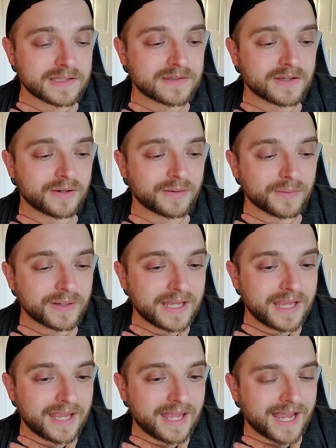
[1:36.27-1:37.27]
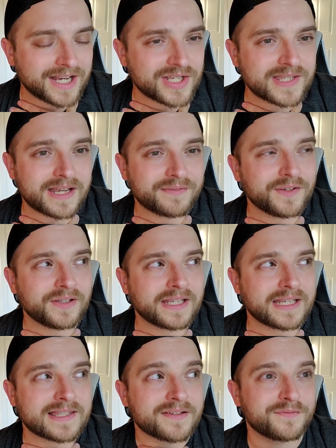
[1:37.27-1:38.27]
So I just, I feel
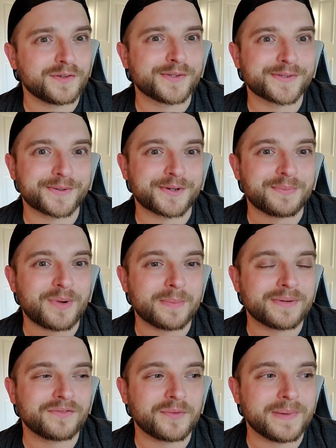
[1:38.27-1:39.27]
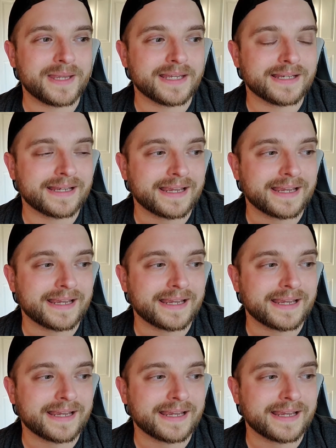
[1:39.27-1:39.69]
like it's a full circle moment for me.